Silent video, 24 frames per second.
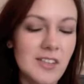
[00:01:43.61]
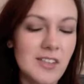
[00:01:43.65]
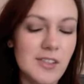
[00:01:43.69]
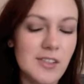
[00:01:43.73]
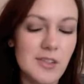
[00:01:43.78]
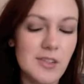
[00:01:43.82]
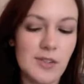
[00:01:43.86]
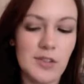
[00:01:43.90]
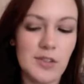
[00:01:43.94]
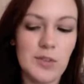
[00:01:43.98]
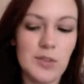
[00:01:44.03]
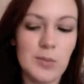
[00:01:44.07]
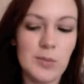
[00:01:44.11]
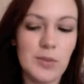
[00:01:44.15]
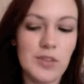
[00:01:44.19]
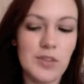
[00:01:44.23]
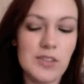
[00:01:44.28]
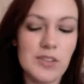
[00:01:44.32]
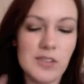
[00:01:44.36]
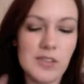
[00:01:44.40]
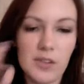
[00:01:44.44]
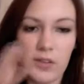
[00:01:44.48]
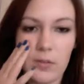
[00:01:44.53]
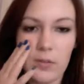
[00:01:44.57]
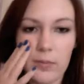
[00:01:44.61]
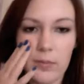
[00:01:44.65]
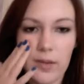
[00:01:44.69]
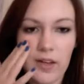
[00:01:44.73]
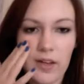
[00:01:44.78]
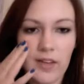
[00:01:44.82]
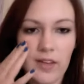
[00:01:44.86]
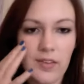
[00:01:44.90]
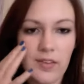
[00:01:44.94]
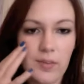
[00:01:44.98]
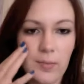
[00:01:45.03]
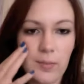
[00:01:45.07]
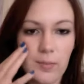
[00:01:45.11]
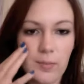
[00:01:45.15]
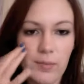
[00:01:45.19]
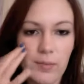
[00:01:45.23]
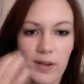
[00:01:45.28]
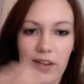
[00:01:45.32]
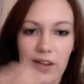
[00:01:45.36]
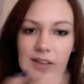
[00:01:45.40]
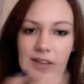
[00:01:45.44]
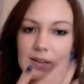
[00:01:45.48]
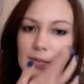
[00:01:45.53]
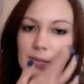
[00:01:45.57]
so I just put this on my, the, my
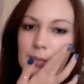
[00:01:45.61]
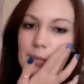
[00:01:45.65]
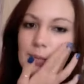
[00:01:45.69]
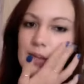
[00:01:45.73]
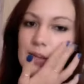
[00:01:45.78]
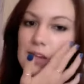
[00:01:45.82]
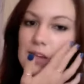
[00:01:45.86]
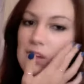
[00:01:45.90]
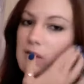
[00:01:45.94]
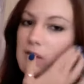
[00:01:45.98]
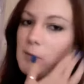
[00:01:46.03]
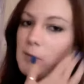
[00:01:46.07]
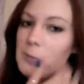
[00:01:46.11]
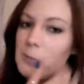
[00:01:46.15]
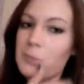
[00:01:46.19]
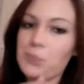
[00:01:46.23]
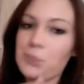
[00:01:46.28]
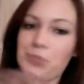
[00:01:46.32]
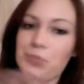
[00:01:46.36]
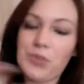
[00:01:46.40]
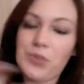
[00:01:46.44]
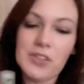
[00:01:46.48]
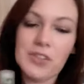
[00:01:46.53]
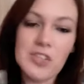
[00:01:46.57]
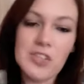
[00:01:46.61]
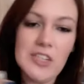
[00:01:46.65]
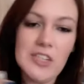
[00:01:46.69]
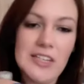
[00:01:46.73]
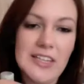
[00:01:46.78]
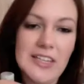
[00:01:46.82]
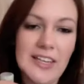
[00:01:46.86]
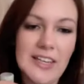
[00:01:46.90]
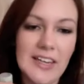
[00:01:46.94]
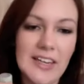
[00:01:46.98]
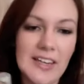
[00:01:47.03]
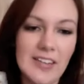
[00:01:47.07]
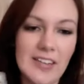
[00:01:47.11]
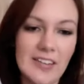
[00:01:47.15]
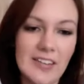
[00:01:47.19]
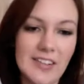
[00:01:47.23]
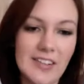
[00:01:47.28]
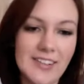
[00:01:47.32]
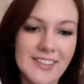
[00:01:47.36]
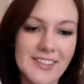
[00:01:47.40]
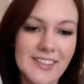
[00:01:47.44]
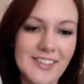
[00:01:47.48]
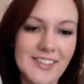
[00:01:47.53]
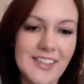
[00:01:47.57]
like pink cheek
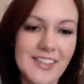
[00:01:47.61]
areas,